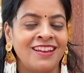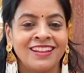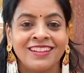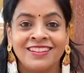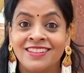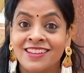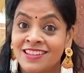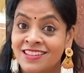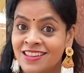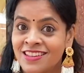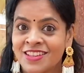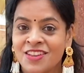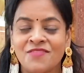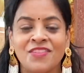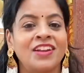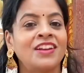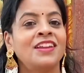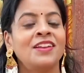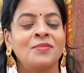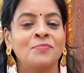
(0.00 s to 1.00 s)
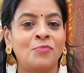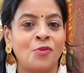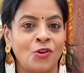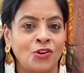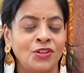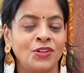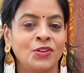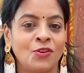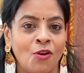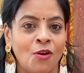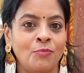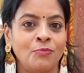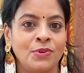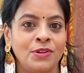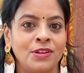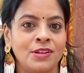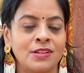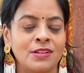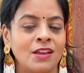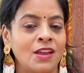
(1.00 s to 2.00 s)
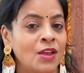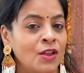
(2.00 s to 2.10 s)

This is a very important component.